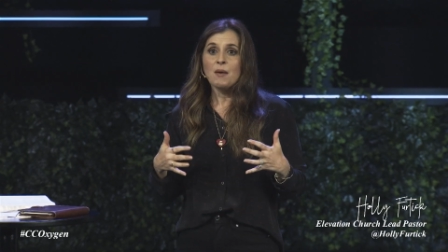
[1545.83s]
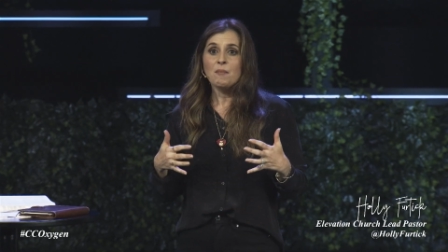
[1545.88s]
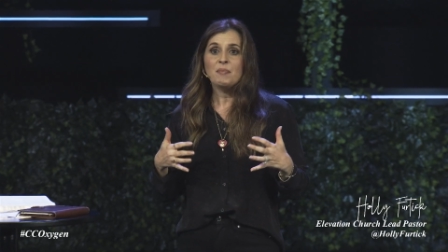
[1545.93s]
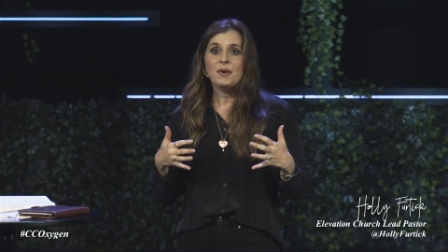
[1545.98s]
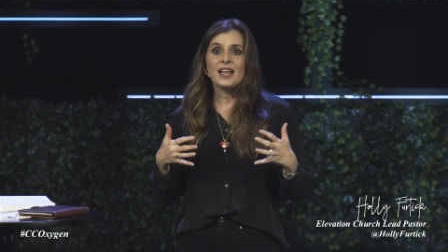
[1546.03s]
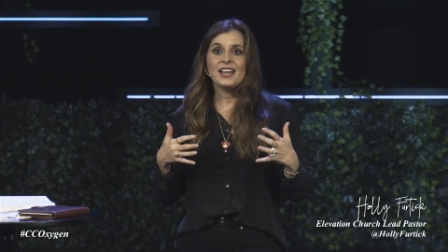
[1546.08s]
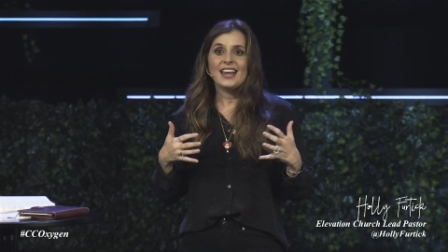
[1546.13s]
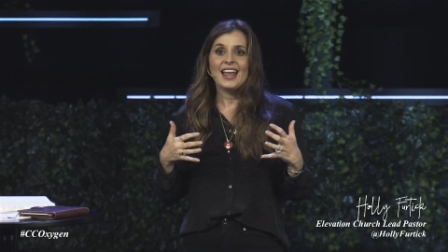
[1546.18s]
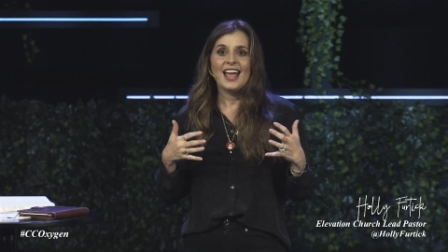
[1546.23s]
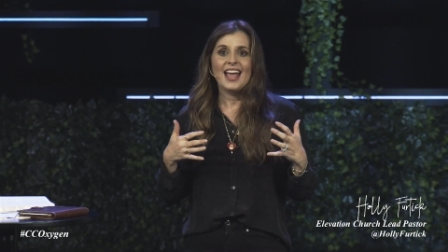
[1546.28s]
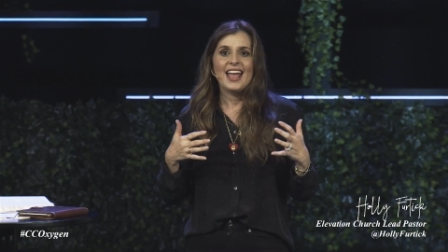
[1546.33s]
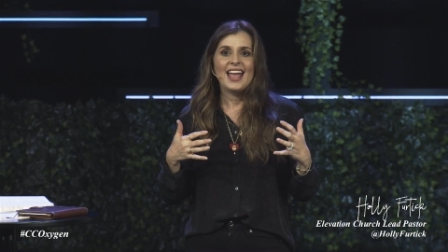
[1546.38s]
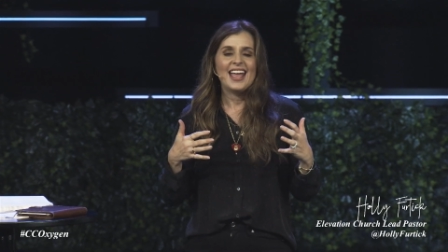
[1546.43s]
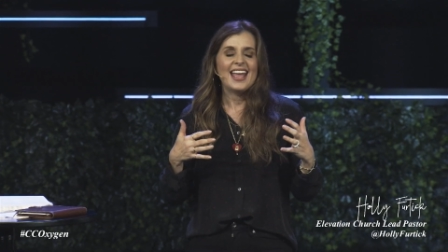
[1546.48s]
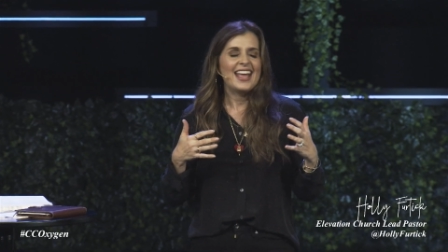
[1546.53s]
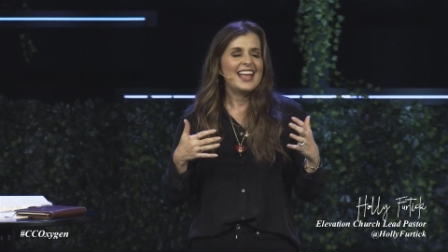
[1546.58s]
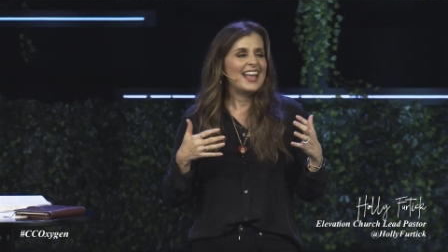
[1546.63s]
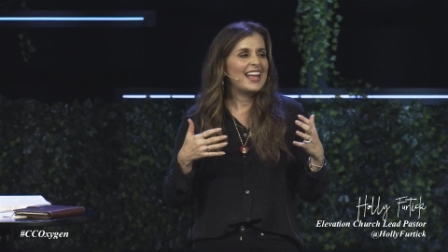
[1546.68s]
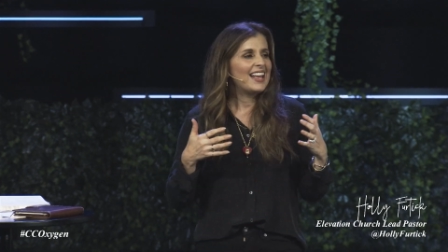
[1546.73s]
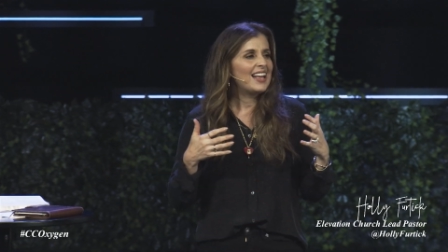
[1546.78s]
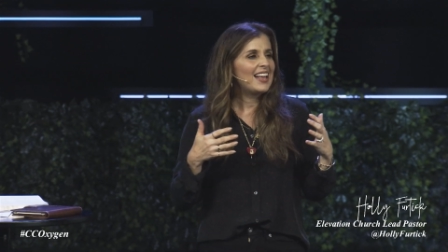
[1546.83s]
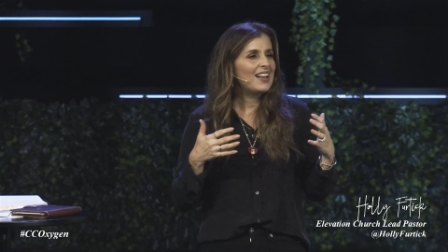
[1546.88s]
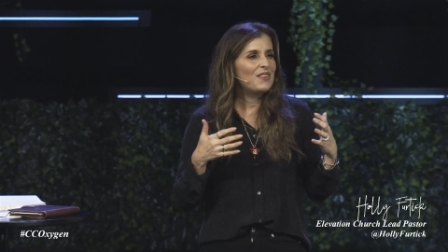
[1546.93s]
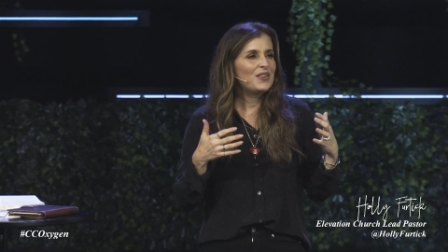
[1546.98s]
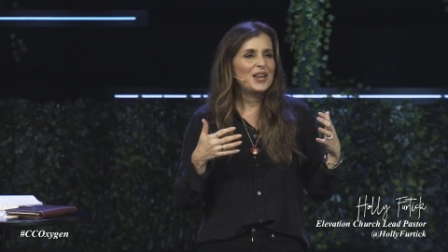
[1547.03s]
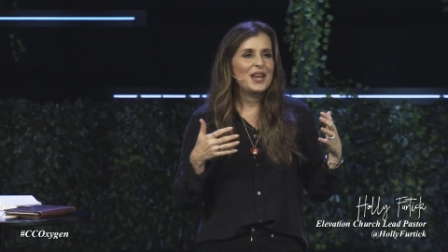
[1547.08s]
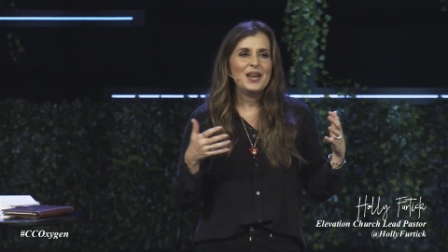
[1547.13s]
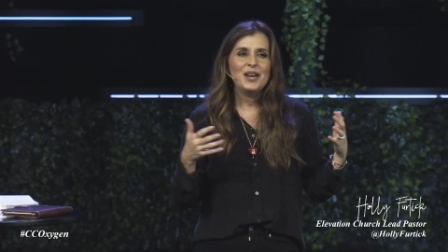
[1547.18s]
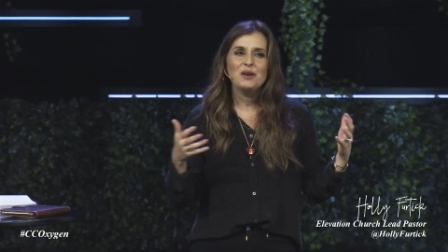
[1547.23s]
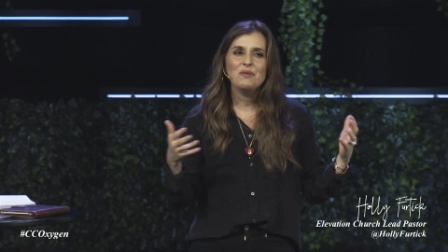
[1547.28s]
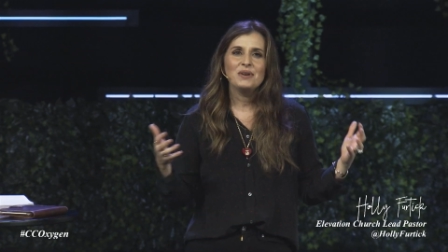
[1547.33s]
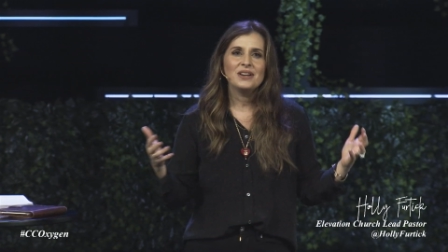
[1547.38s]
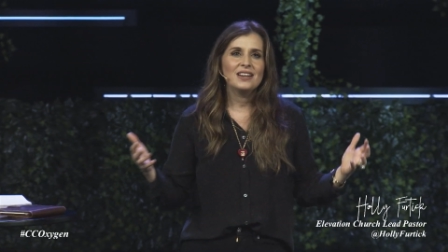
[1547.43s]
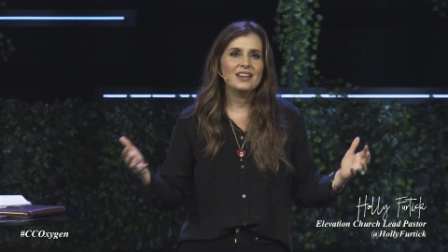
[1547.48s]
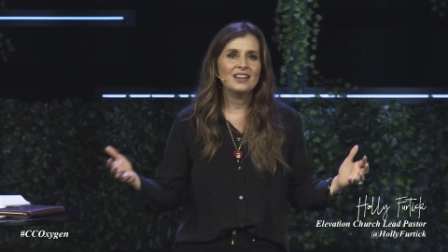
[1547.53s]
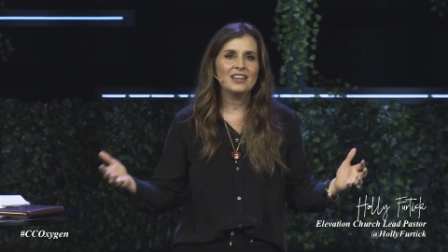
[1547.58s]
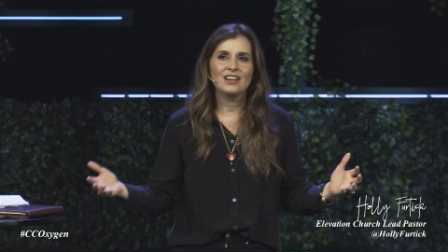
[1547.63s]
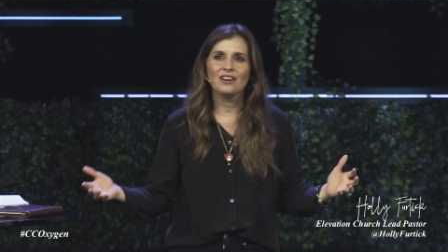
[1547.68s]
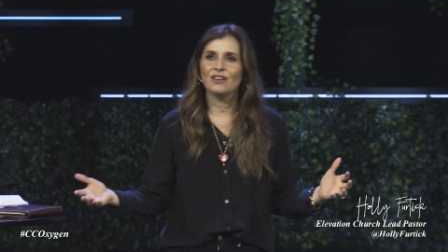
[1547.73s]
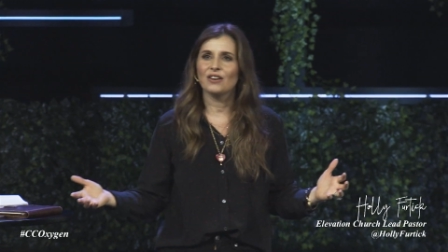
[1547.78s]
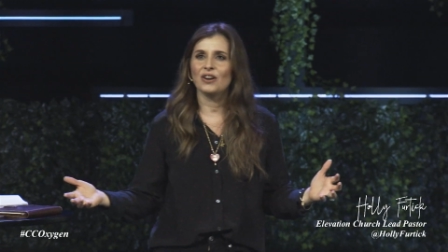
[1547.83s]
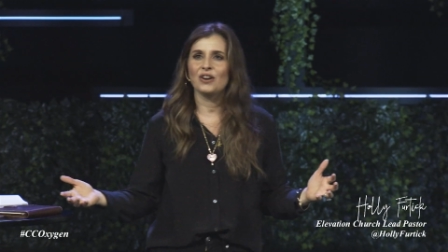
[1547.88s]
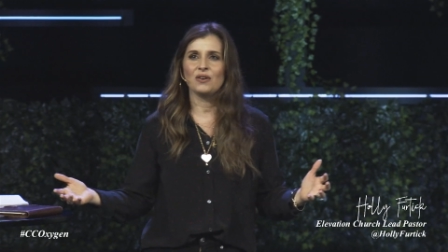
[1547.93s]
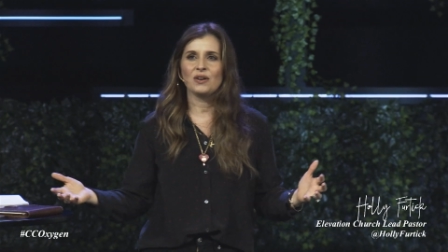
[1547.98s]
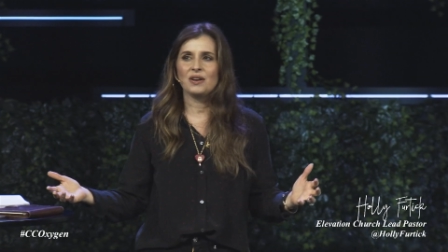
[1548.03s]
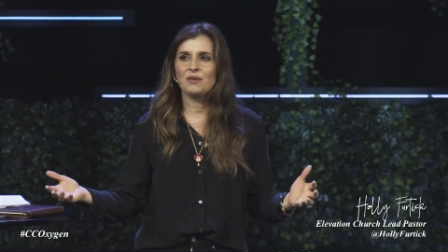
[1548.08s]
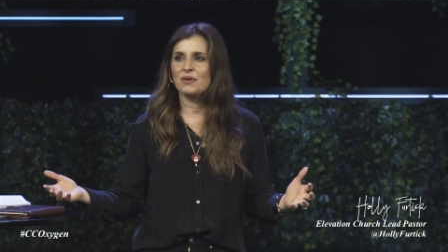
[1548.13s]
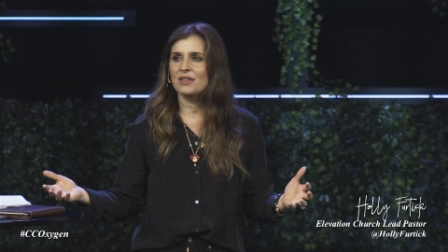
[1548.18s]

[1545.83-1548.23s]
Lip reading: But would anyone in here agree